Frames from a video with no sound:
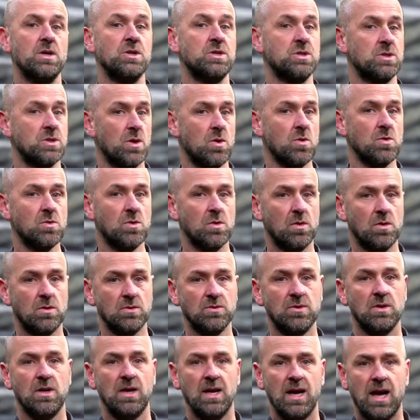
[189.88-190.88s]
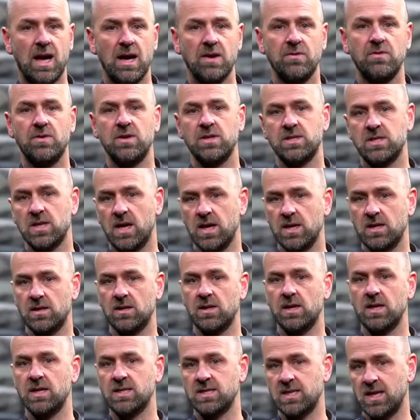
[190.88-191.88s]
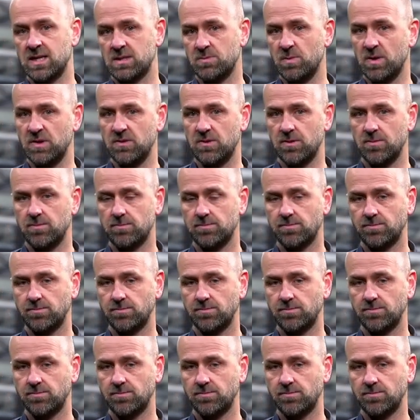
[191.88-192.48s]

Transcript: a so-called life cycle assessment.